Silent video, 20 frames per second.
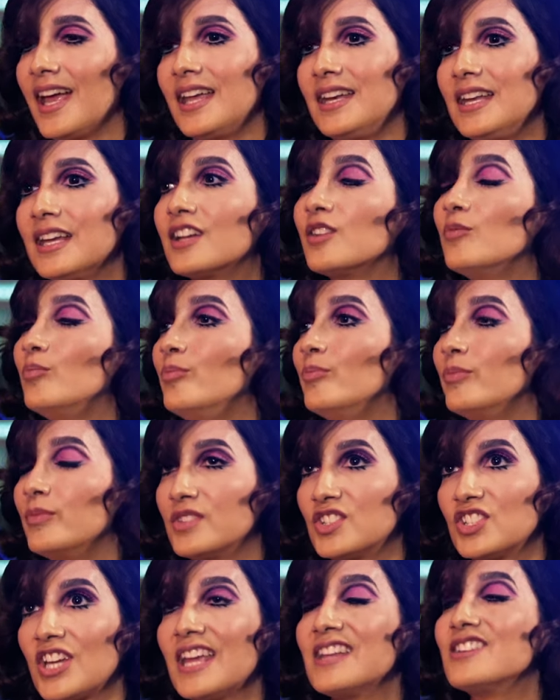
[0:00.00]
And
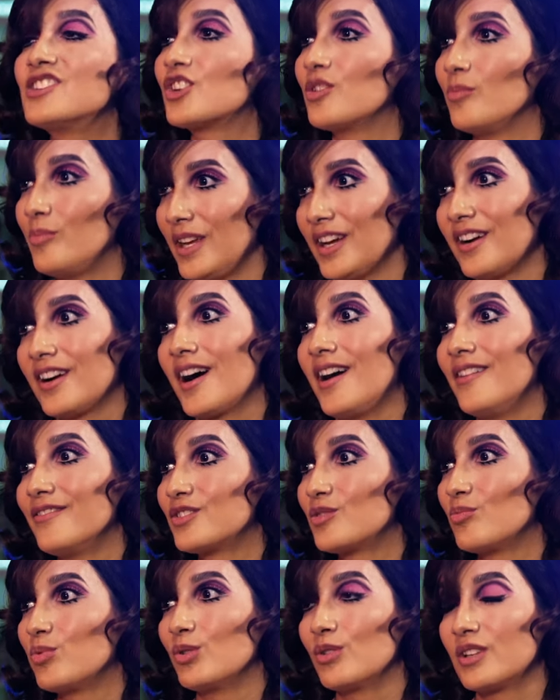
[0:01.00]
change can be
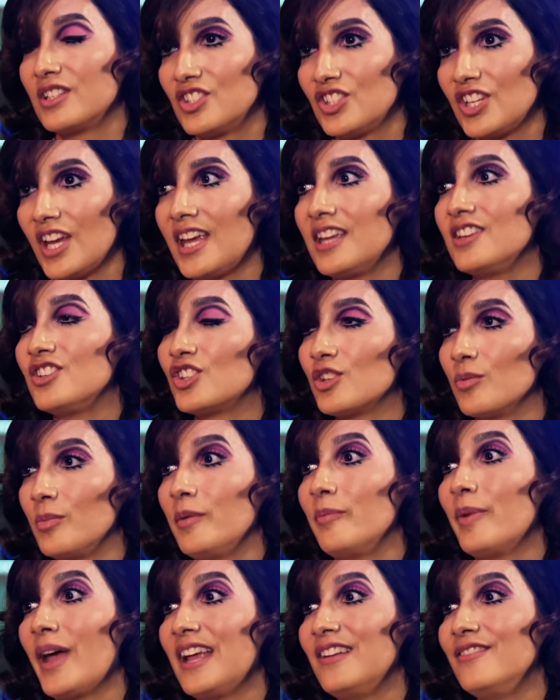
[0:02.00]
uncomfortable and change can
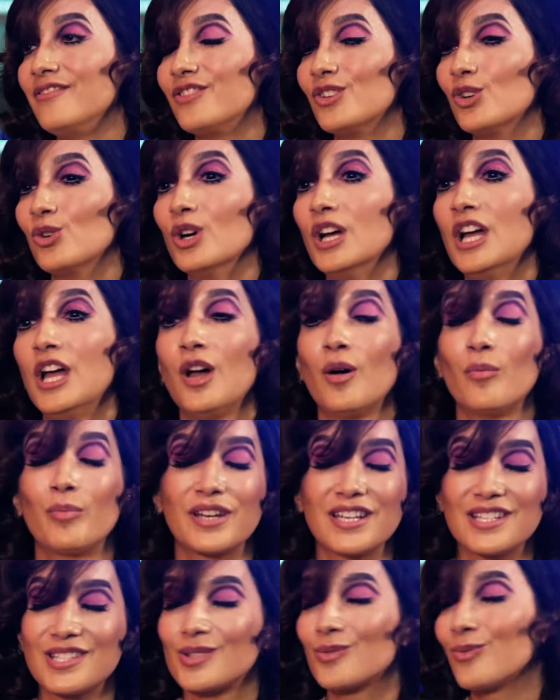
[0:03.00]
be painful.
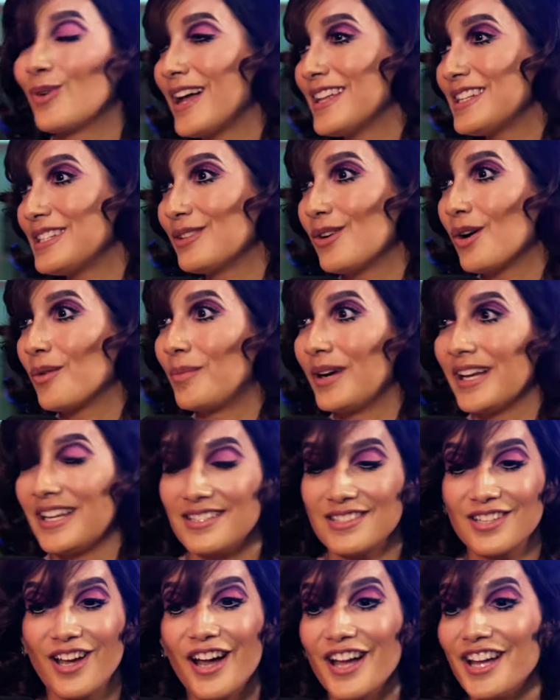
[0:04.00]
But I swear to God, my
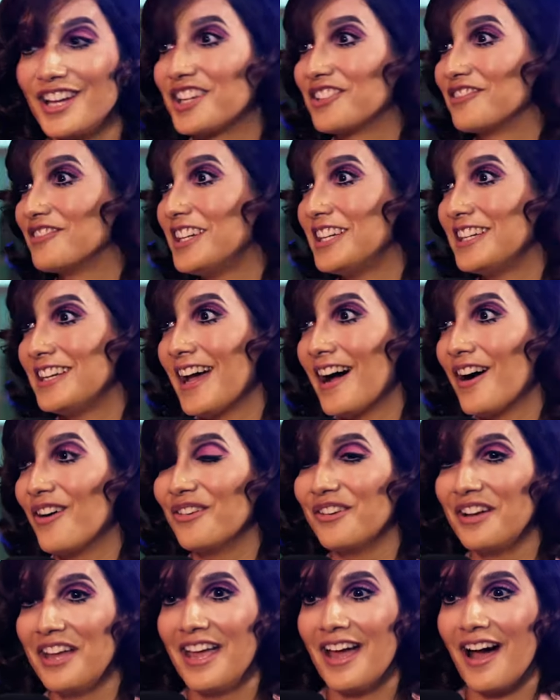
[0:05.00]
entire career
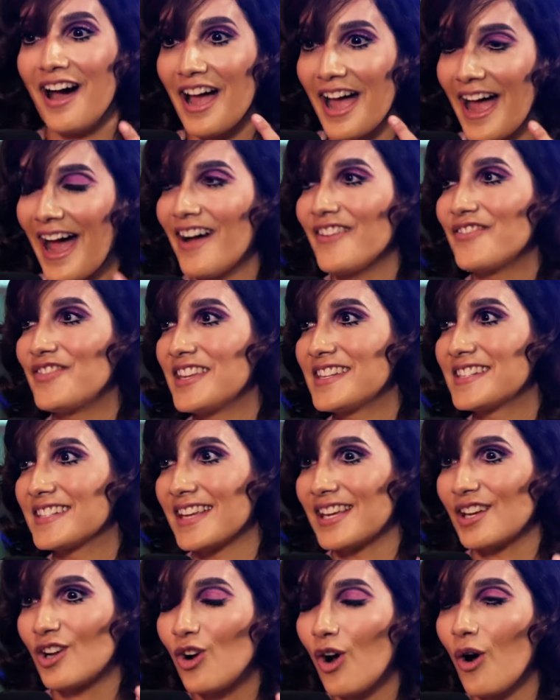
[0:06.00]
now, I have this
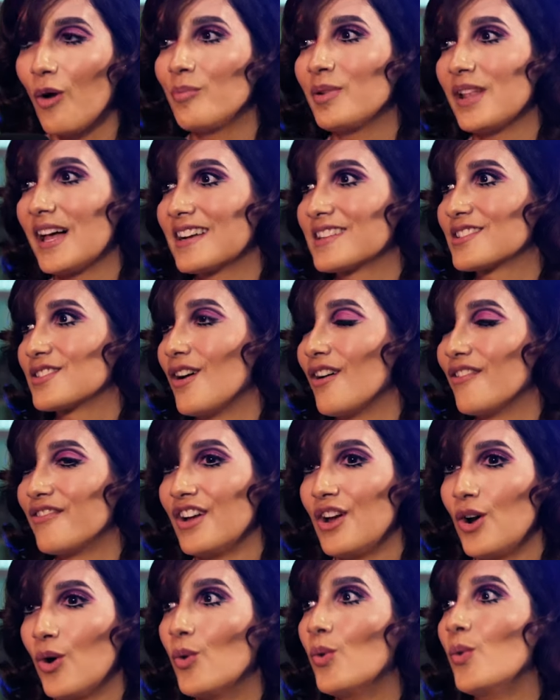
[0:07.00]
like complex of
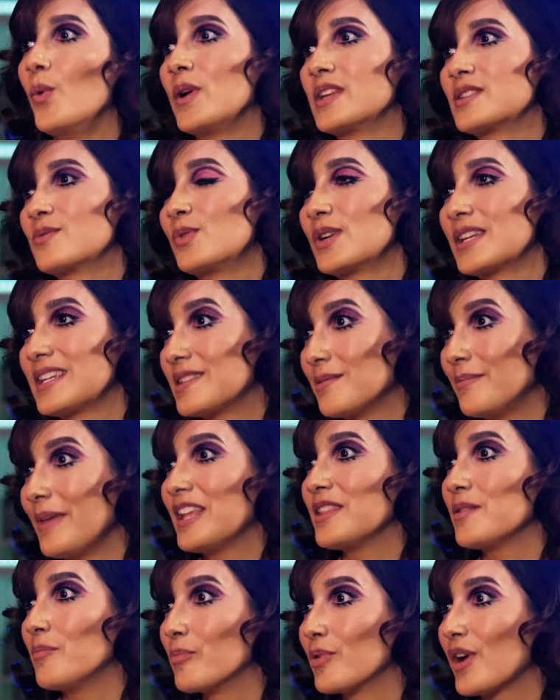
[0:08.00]
always wanting to make them